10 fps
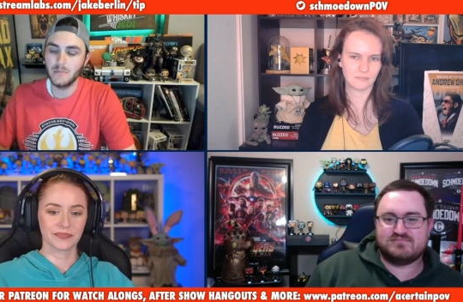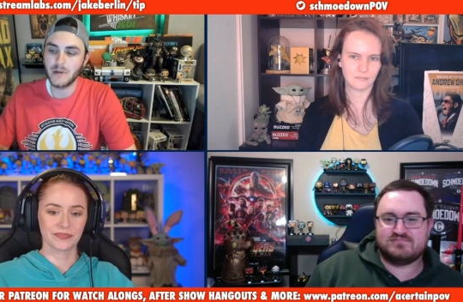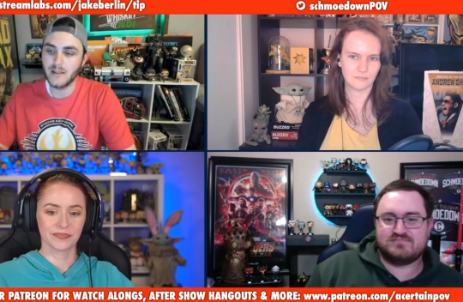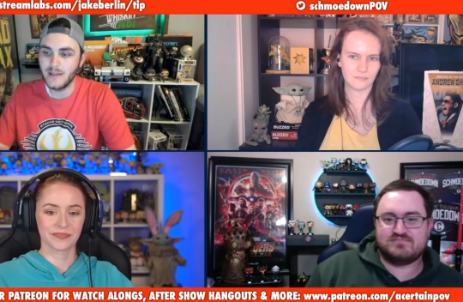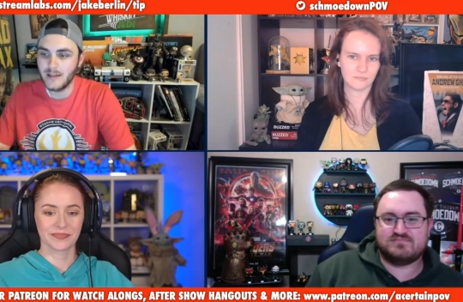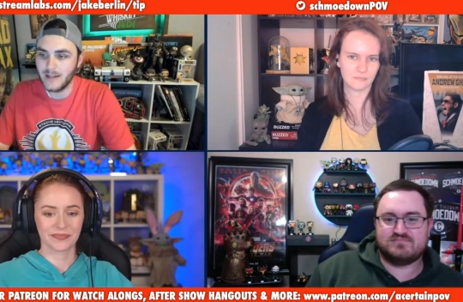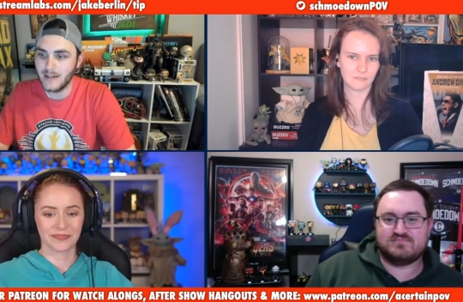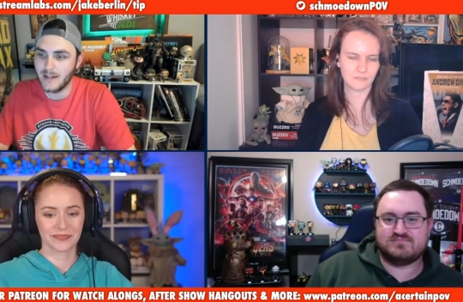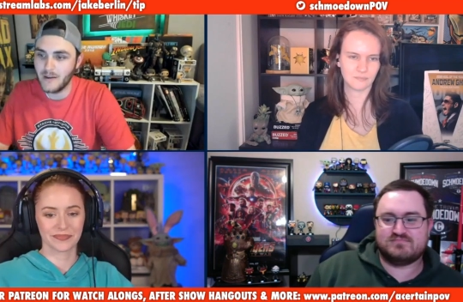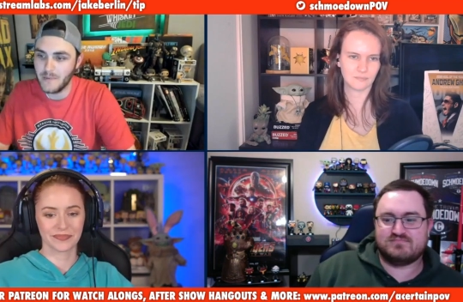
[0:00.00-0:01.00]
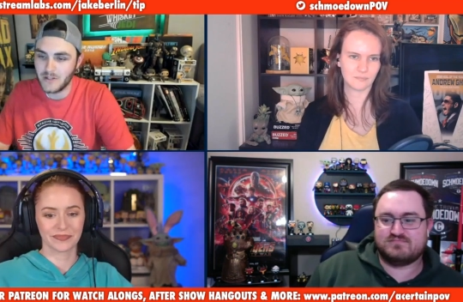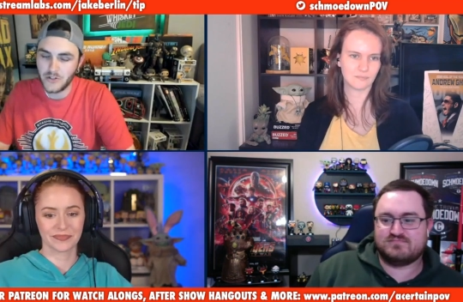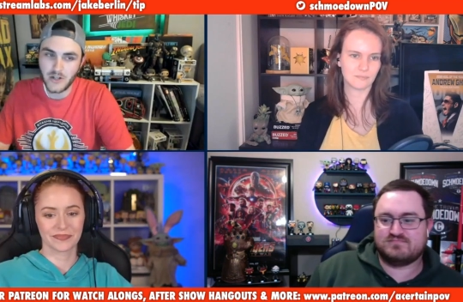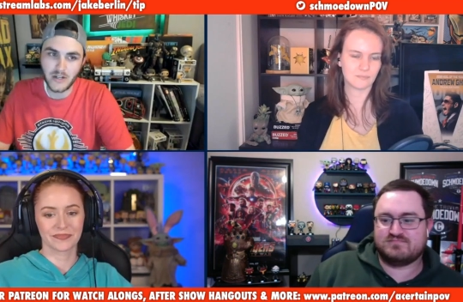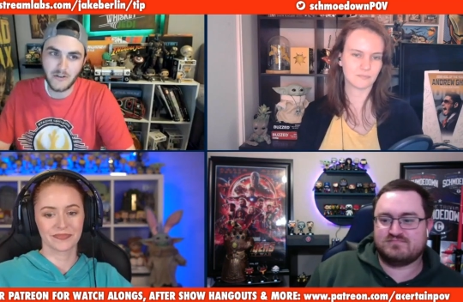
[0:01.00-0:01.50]
Speaker 1: But I think uh, Mister
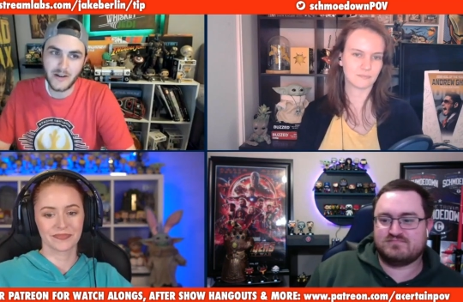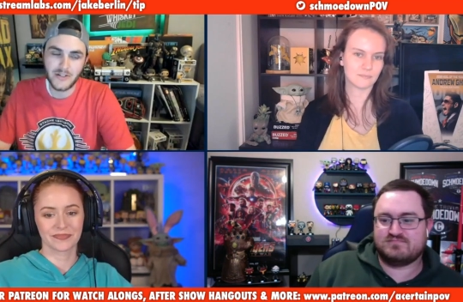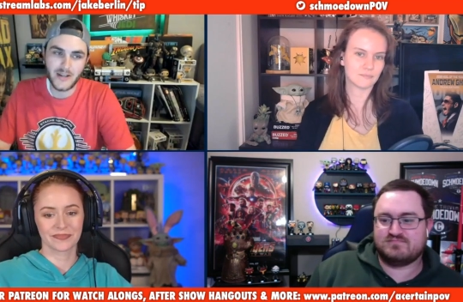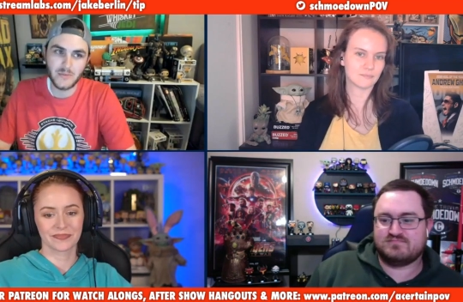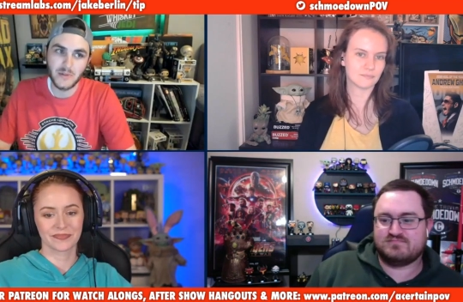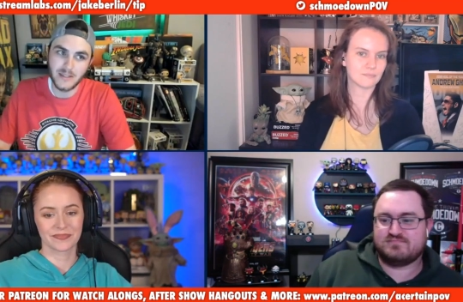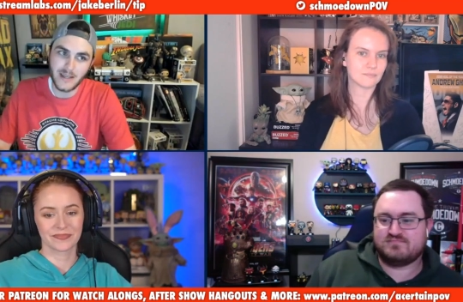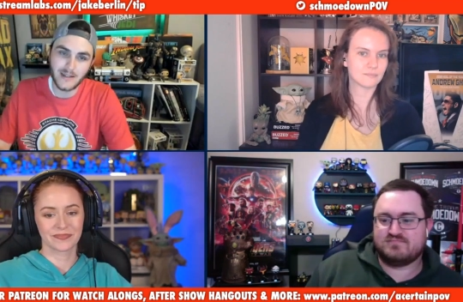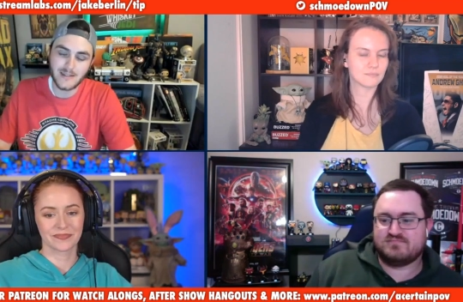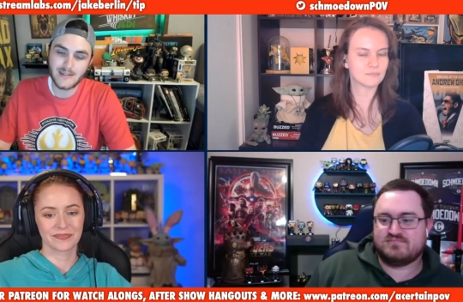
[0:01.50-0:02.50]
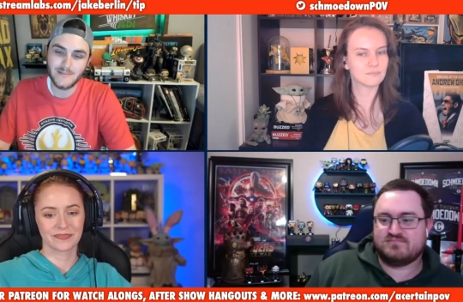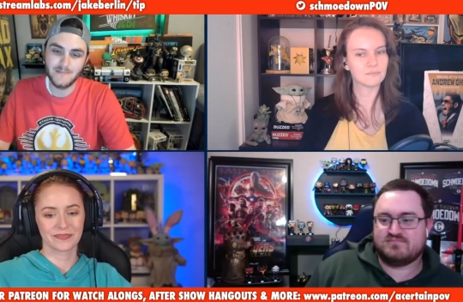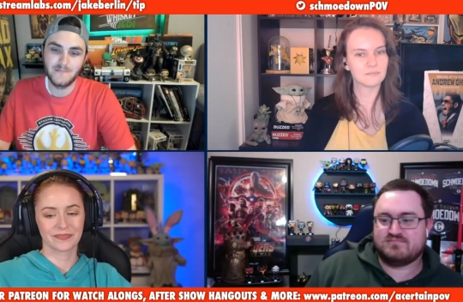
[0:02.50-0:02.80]
Johnny Crash has what it takes.